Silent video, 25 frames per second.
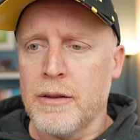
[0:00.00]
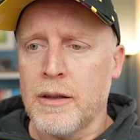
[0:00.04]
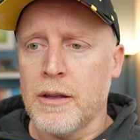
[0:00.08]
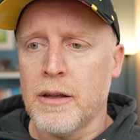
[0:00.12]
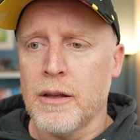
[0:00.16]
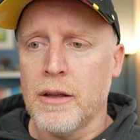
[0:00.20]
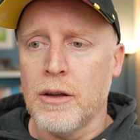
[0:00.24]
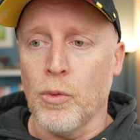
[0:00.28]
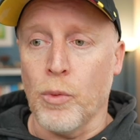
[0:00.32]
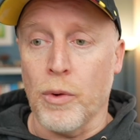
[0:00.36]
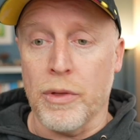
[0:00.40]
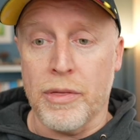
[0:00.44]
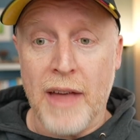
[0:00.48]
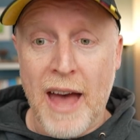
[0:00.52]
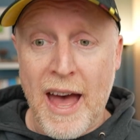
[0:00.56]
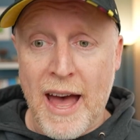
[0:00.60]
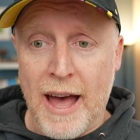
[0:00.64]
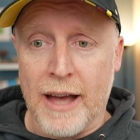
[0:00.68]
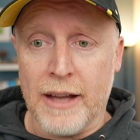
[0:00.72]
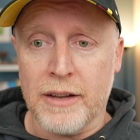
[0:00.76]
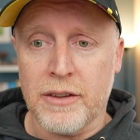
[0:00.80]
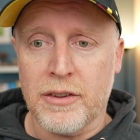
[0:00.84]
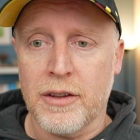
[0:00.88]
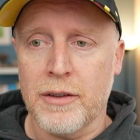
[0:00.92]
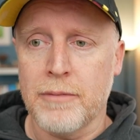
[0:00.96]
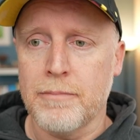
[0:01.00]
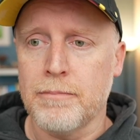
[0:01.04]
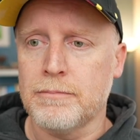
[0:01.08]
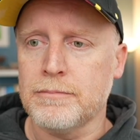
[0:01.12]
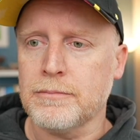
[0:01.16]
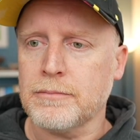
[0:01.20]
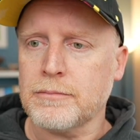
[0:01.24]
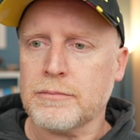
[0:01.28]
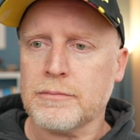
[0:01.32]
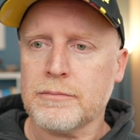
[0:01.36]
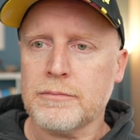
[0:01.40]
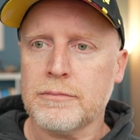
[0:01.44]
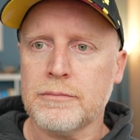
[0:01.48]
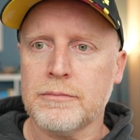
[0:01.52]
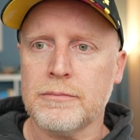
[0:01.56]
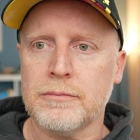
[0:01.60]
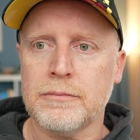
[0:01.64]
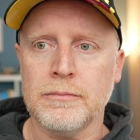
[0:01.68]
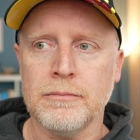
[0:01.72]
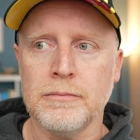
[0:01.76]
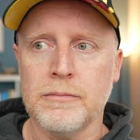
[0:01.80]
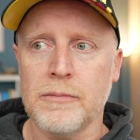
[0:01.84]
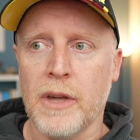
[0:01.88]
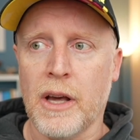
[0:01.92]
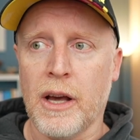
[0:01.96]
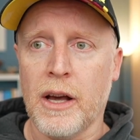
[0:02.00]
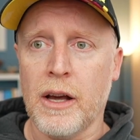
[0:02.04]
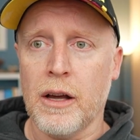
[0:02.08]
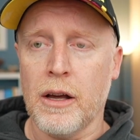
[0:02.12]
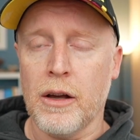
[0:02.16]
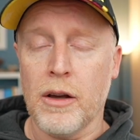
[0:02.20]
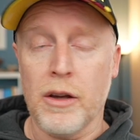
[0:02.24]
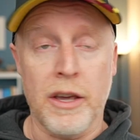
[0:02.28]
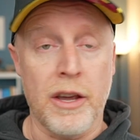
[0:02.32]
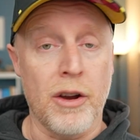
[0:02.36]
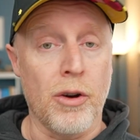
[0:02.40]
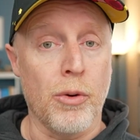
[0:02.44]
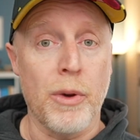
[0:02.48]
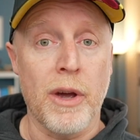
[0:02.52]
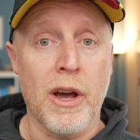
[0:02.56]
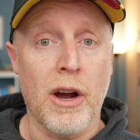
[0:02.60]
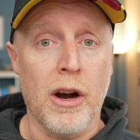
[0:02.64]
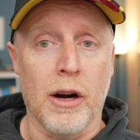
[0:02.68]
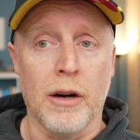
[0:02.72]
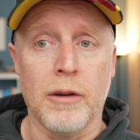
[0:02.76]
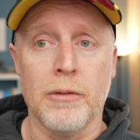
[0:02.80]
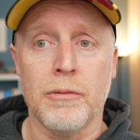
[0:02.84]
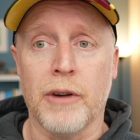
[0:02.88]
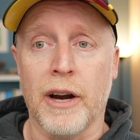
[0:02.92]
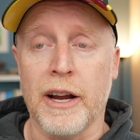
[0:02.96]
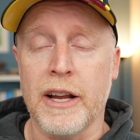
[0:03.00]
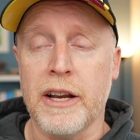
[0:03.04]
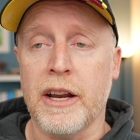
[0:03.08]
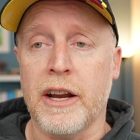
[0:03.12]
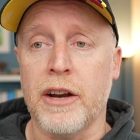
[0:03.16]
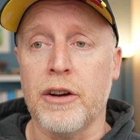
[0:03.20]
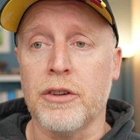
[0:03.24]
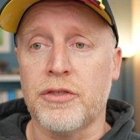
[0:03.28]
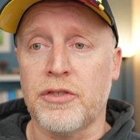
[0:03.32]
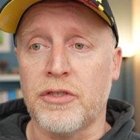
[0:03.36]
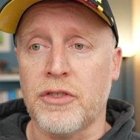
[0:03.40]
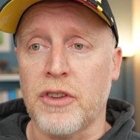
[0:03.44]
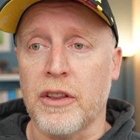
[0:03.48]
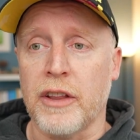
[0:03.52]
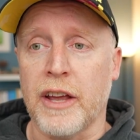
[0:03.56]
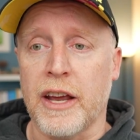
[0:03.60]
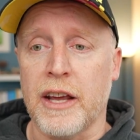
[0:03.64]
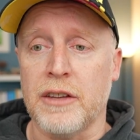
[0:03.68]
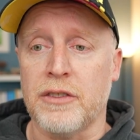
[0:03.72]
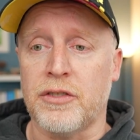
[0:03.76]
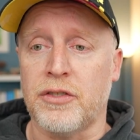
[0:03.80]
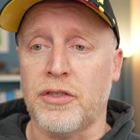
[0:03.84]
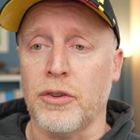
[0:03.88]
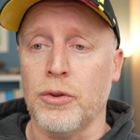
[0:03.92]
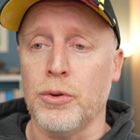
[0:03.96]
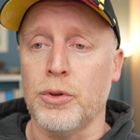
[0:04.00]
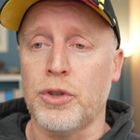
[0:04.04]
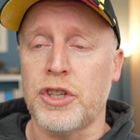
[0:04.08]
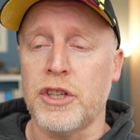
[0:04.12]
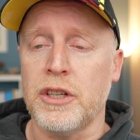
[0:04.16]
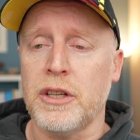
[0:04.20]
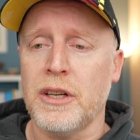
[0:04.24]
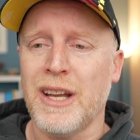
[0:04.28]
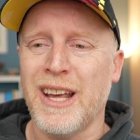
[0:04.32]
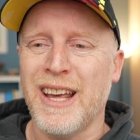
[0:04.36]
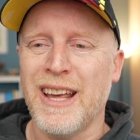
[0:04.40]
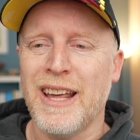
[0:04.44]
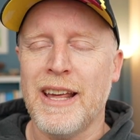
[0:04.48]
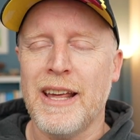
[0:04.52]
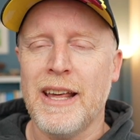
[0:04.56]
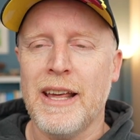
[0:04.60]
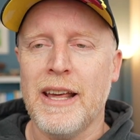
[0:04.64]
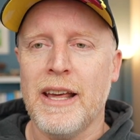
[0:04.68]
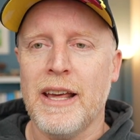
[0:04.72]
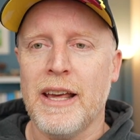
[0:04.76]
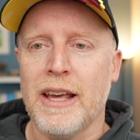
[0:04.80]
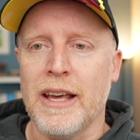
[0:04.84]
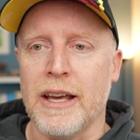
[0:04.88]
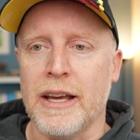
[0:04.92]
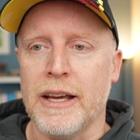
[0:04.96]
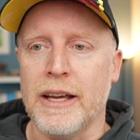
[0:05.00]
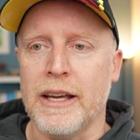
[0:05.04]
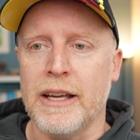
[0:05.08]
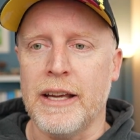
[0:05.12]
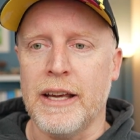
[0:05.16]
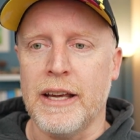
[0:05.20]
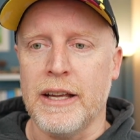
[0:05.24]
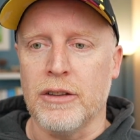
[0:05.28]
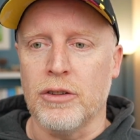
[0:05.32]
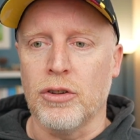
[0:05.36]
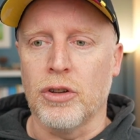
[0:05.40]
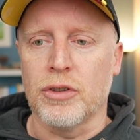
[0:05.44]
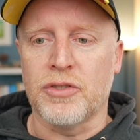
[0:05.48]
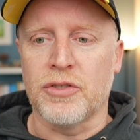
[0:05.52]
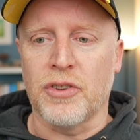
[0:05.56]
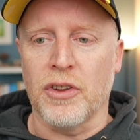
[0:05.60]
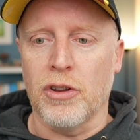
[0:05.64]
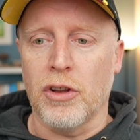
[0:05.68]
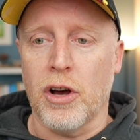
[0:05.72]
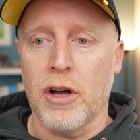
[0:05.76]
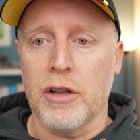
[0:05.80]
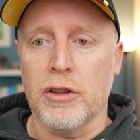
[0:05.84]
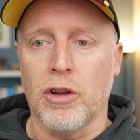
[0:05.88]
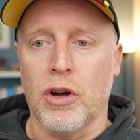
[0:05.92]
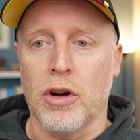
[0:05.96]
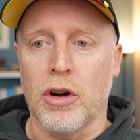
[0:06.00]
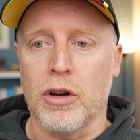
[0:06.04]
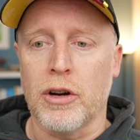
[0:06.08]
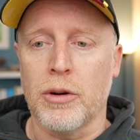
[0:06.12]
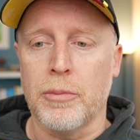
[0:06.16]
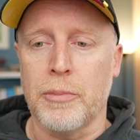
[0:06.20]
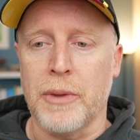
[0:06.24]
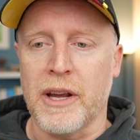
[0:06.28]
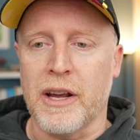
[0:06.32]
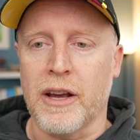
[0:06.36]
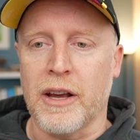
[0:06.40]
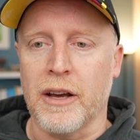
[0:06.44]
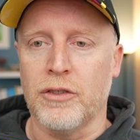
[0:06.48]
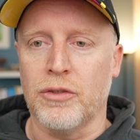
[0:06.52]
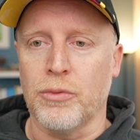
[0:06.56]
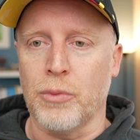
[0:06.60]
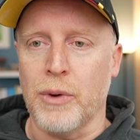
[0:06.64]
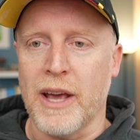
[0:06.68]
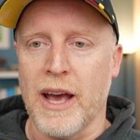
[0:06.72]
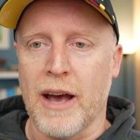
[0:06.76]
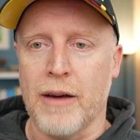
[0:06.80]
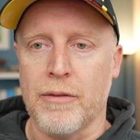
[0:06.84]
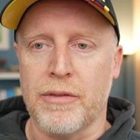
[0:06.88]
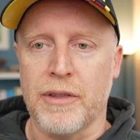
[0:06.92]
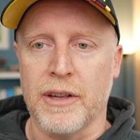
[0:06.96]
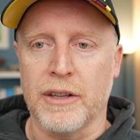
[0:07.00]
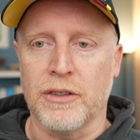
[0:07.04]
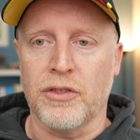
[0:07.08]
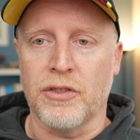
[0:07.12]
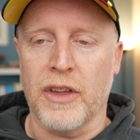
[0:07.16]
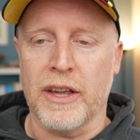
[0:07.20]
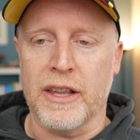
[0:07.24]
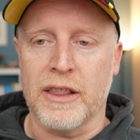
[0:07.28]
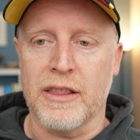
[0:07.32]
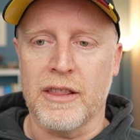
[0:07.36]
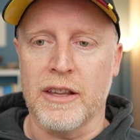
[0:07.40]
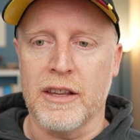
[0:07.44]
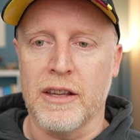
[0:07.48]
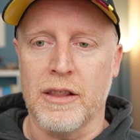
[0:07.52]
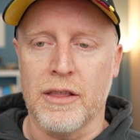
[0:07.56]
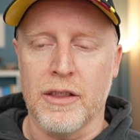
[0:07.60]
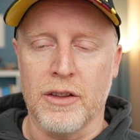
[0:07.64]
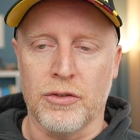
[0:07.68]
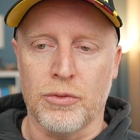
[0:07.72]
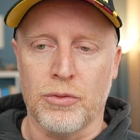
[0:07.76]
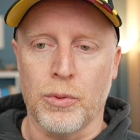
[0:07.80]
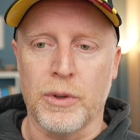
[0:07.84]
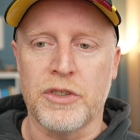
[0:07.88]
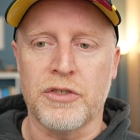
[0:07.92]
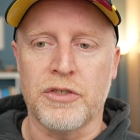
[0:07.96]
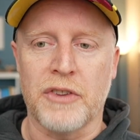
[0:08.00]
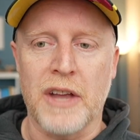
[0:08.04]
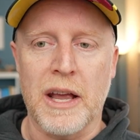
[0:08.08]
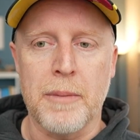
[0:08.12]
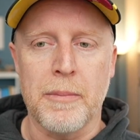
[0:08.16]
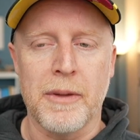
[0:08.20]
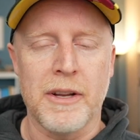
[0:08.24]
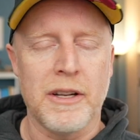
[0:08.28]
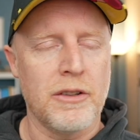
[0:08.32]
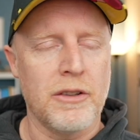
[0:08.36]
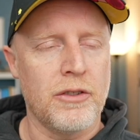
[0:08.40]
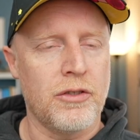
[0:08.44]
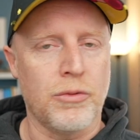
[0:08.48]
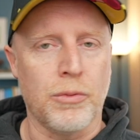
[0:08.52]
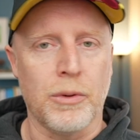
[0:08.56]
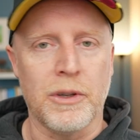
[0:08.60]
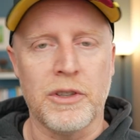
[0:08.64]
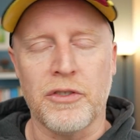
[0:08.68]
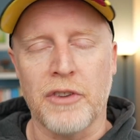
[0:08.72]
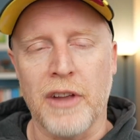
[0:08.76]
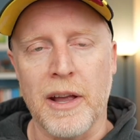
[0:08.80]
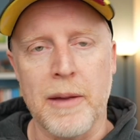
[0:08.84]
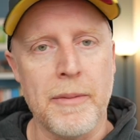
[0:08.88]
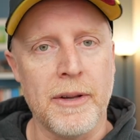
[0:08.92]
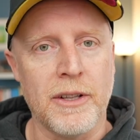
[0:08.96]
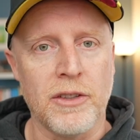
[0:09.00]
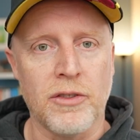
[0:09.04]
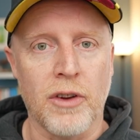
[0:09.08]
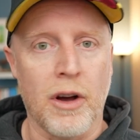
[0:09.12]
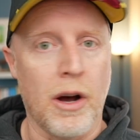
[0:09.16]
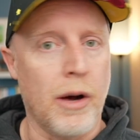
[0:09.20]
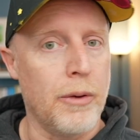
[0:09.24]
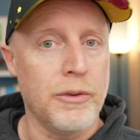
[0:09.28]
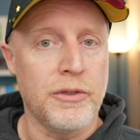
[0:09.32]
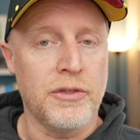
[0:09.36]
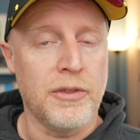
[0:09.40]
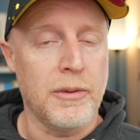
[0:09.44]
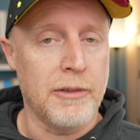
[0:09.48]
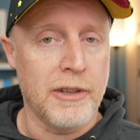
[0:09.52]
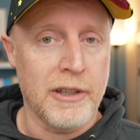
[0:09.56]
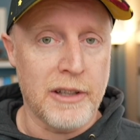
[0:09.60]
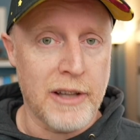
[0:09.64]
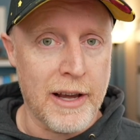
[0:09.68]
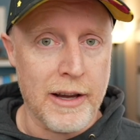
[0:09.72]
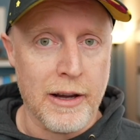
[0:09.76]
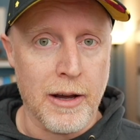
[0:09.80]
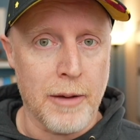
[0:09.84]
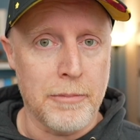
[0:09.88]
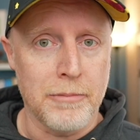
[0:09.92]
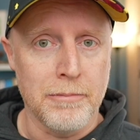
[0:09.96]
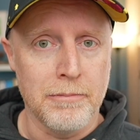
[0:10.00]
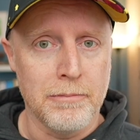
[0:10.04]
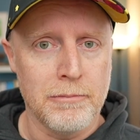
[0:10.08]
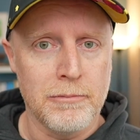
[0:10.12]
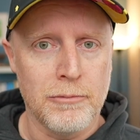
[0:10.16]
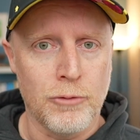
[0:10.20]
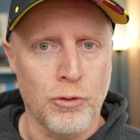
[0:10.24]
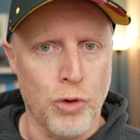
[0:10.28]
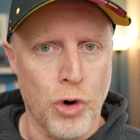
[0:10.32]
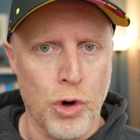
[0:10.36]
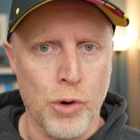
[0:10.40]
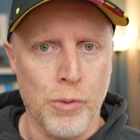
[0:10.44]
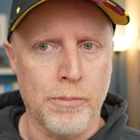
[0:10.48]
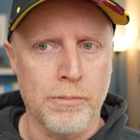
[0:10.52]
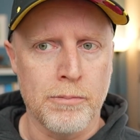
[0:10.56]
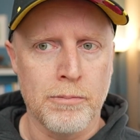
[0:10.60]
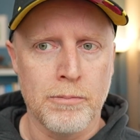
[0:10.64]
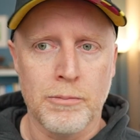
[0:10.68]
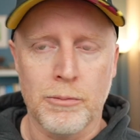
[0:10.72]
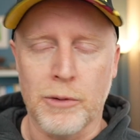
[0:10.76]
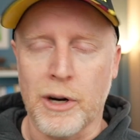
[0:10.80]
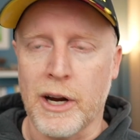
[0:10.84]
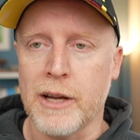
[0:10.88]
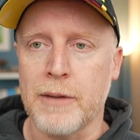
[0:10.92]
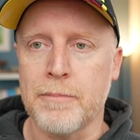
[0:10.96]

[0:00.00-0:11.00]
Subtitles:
With that, here we are, right? Here's today's solution. It looks a lot longer because we have things like the switch statement. Switch statements always seem to take up room, right?